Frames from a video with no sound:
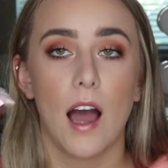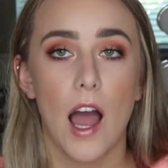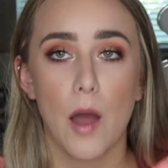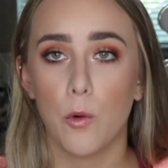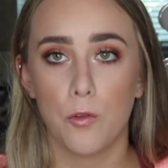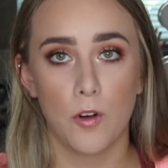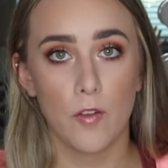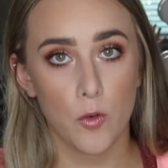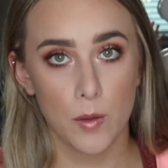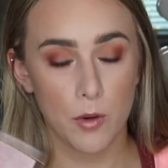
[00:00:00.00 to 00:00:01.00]
I will
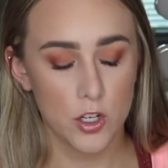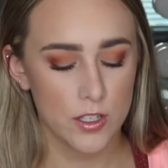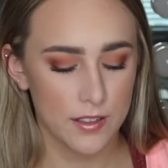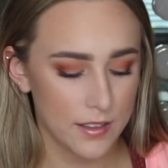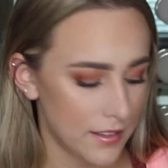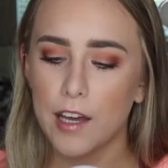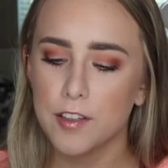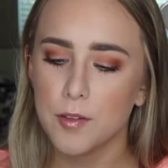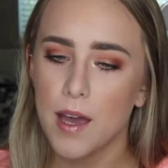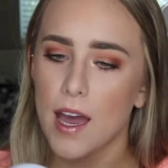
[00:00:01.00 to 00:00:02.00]
forever repurchase this. I
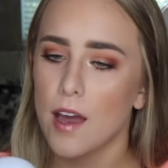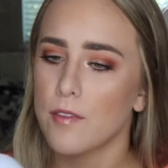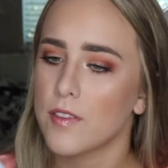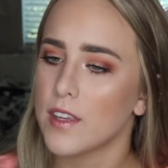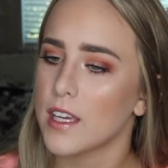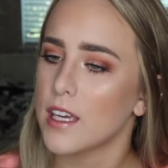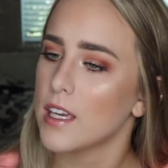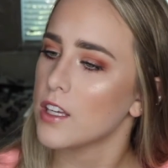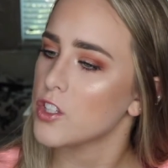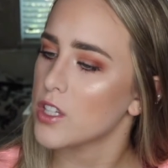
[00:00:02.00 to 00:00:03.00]
also have
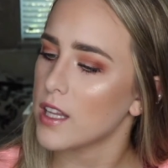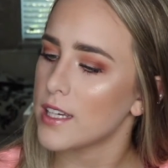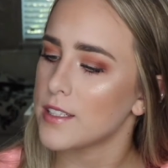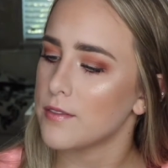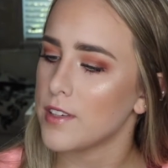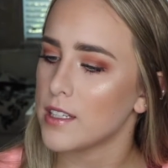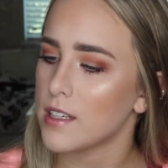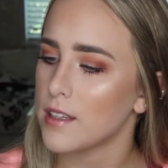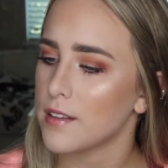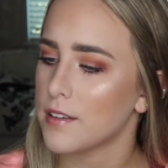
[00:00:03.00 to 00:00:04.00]
the Gillette
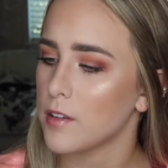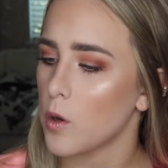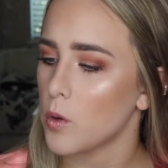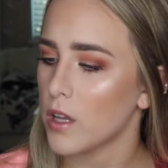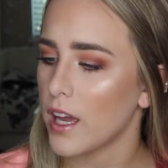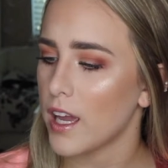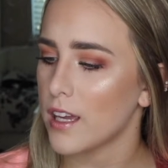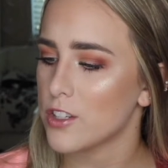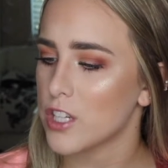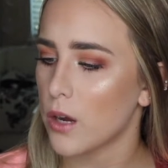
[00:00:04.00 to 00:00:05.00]
Venus
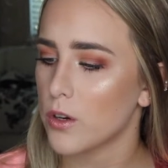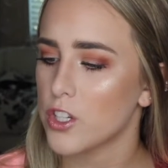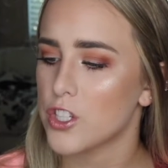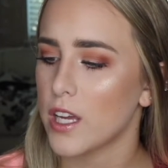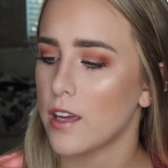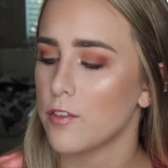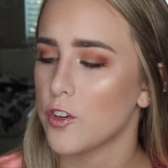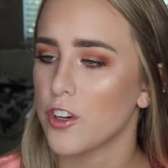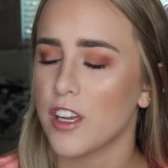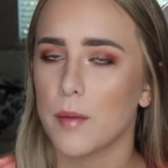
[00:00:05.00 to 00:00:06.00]
Olay Shower and Shave
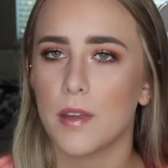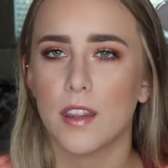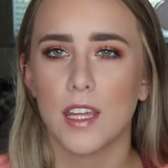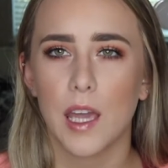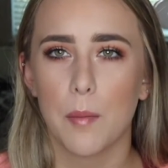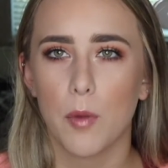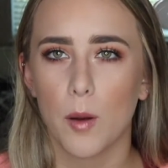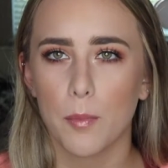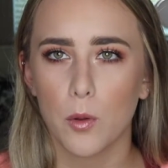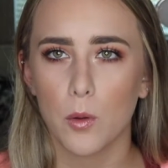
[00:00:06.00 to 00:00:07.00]
Cream in the
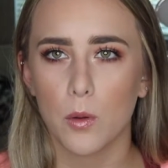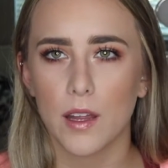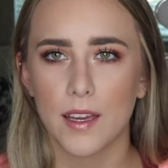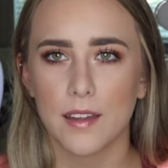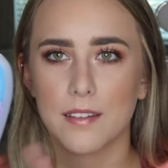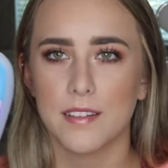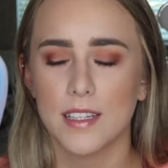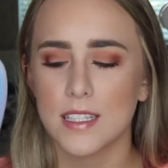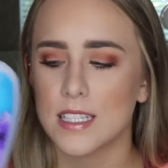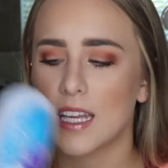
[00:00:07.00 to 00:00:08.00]
purple like
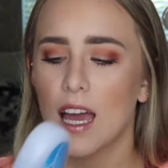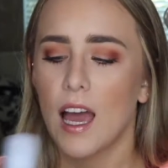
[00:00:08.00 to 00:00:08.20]
scent.